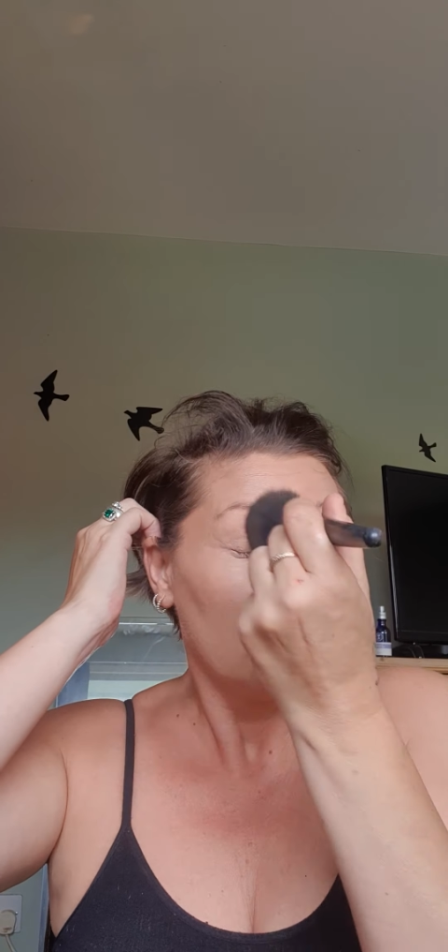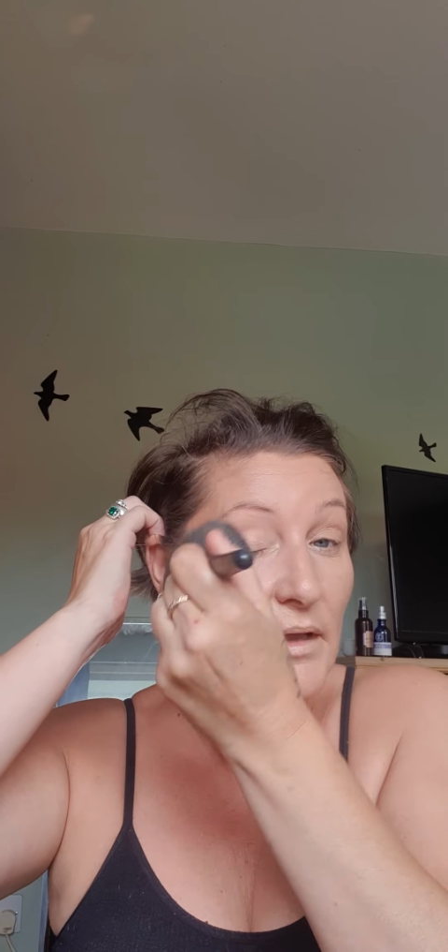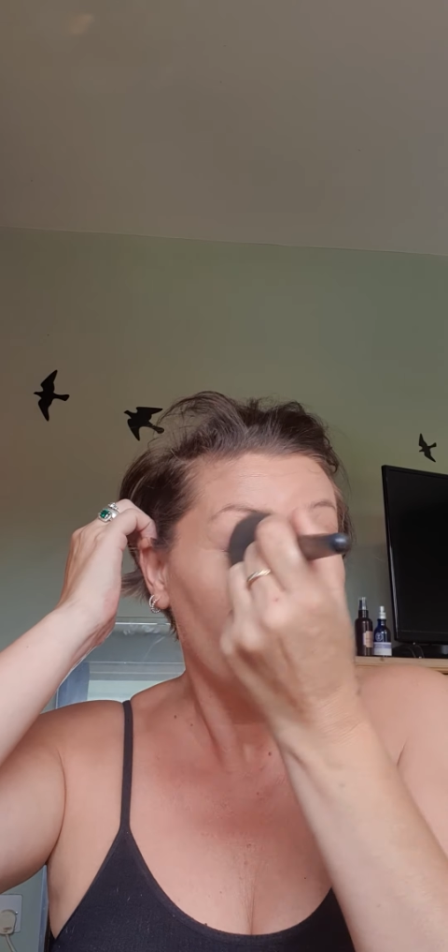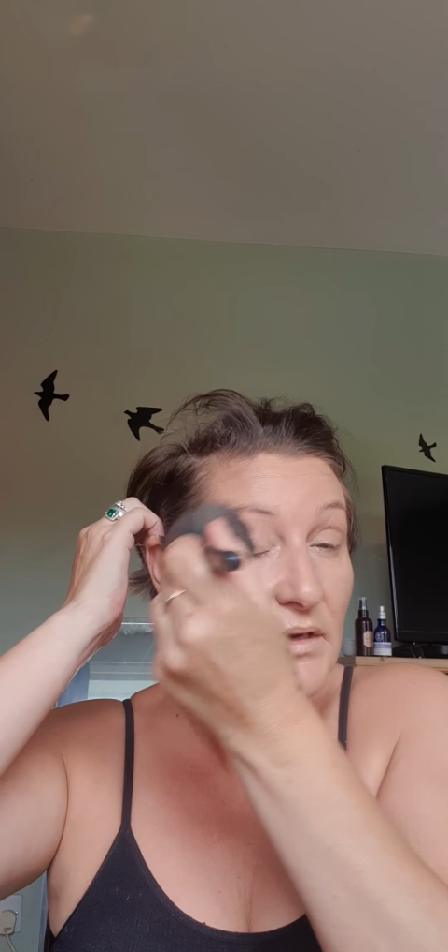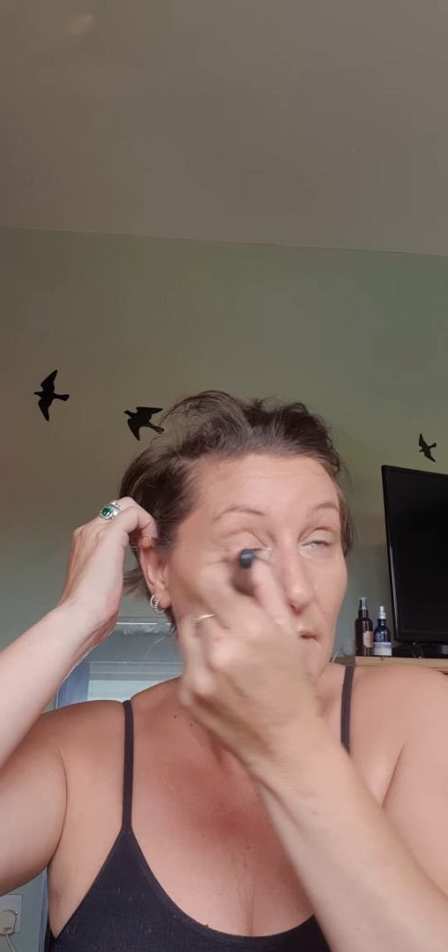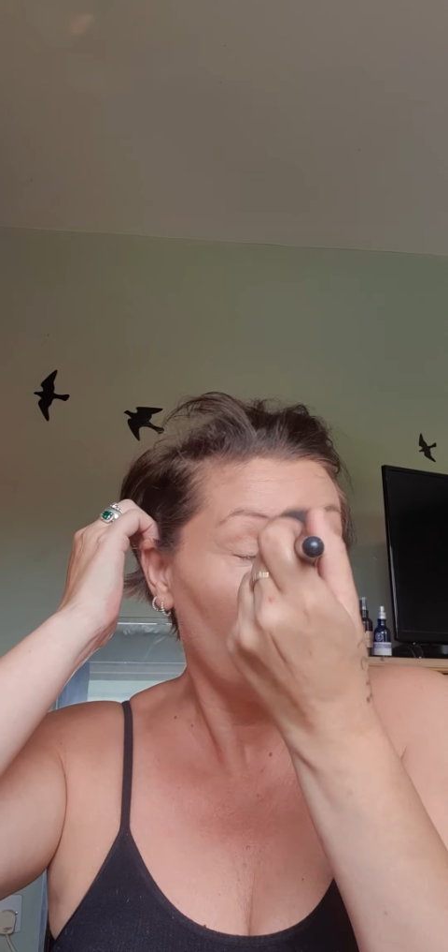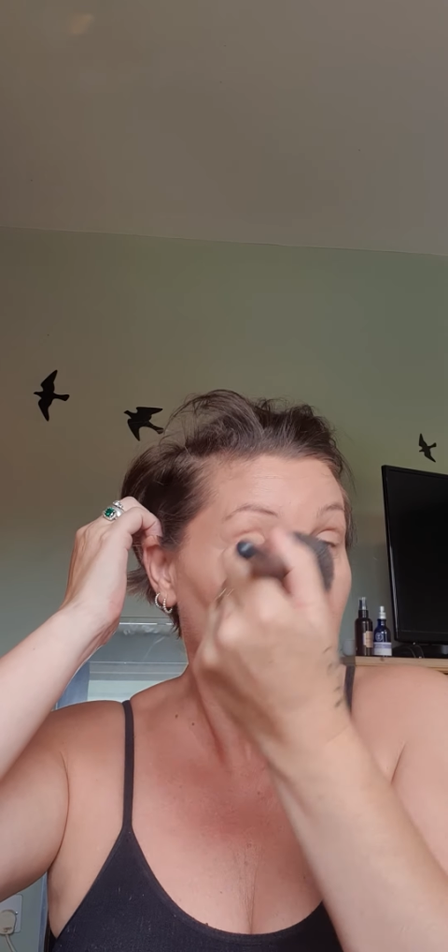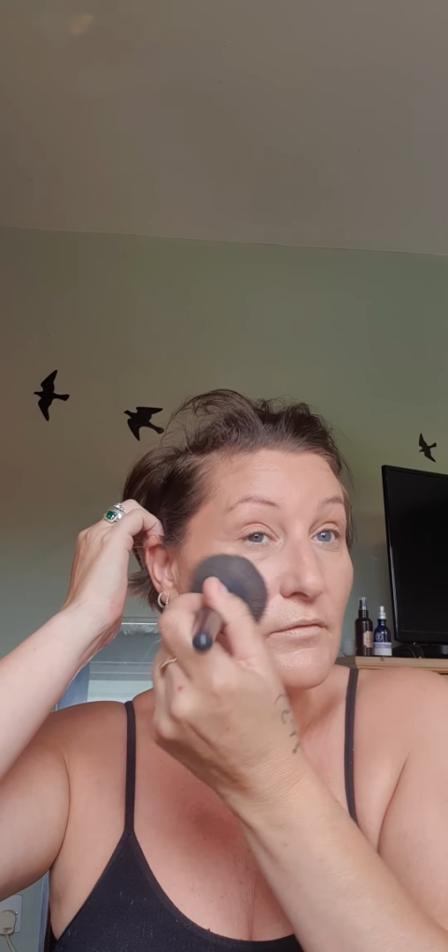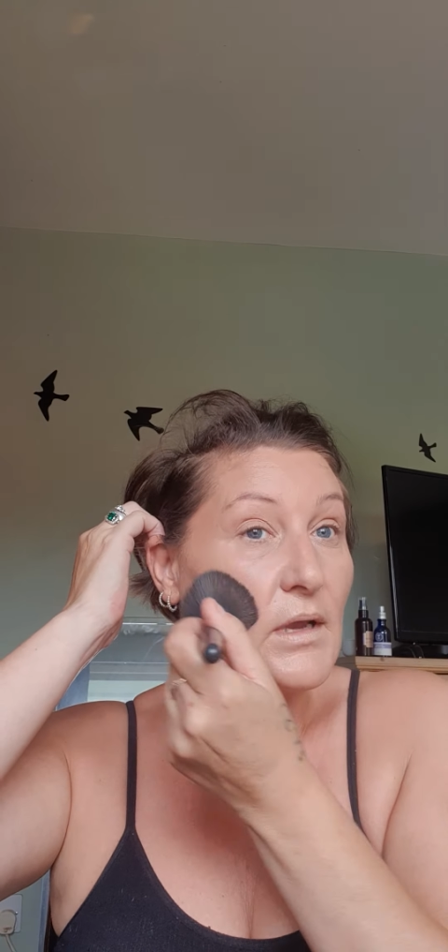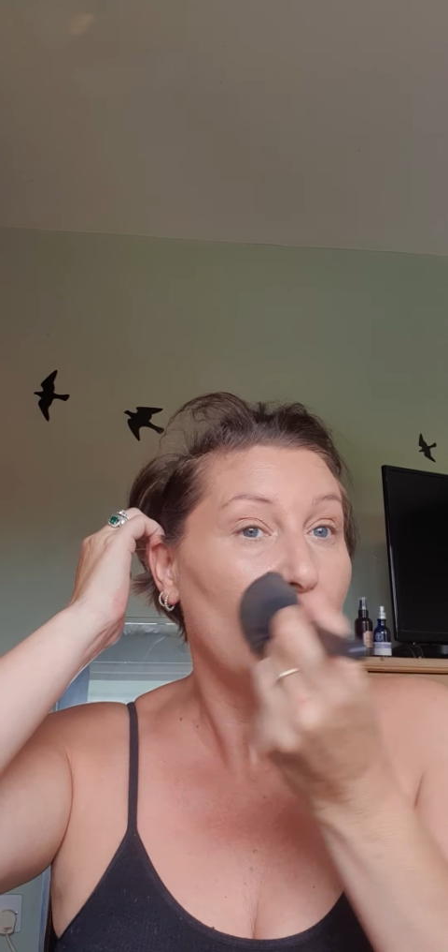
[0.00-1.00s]
get rid of
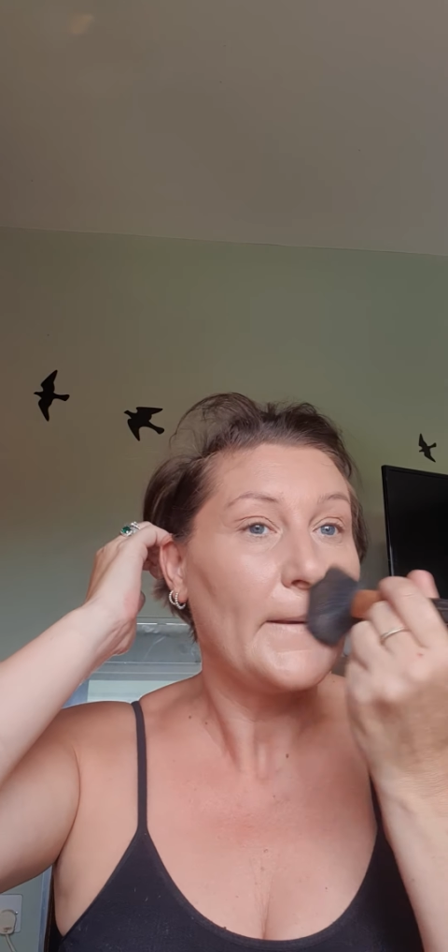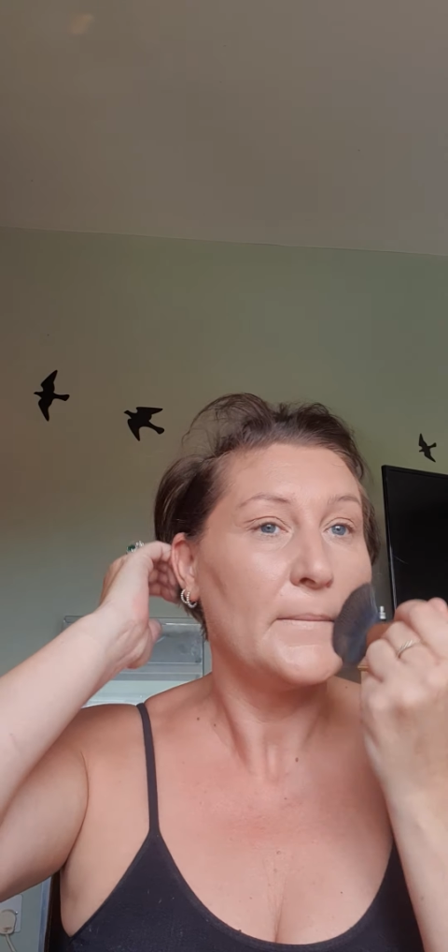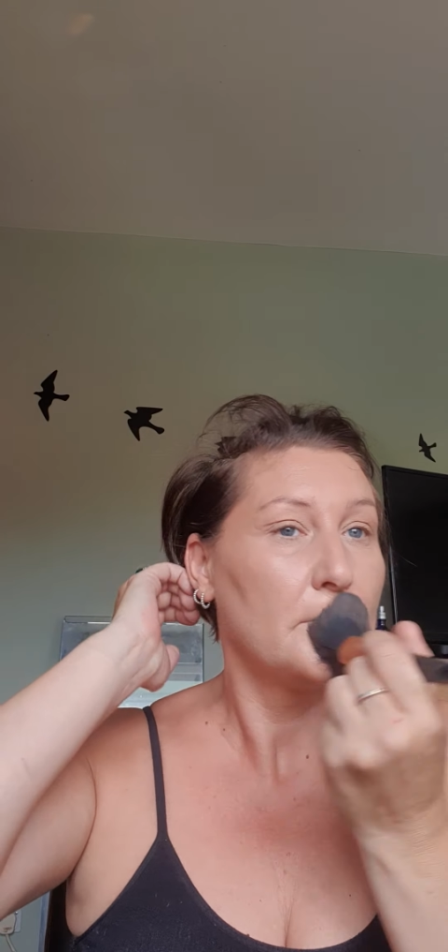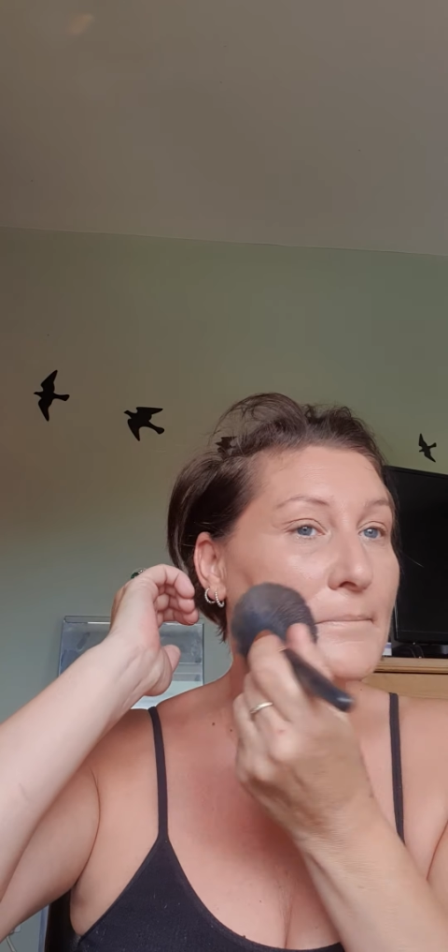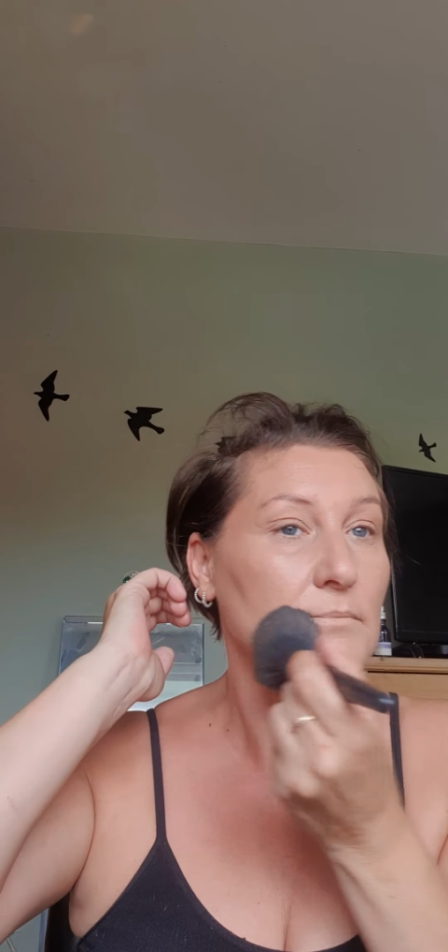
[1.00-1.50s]
those really